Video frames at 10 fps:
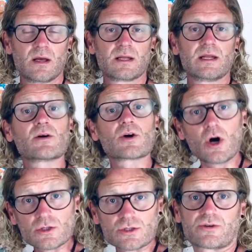Now,
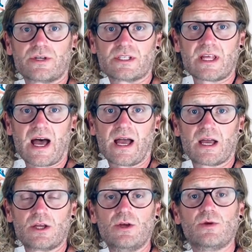contrary to that,
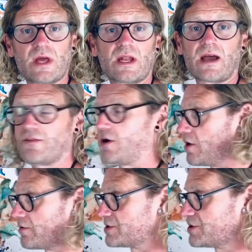you then have a
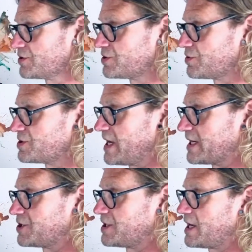horizontal
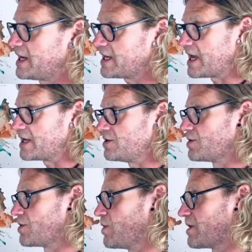section. And again, you
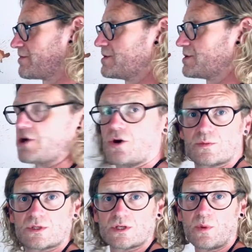can work from the top
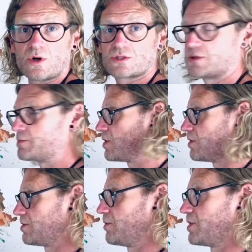to the bottom
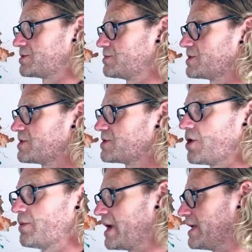or the bottom to the
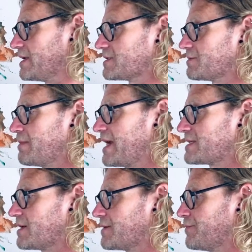top, it doesn't
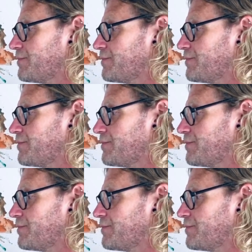matter.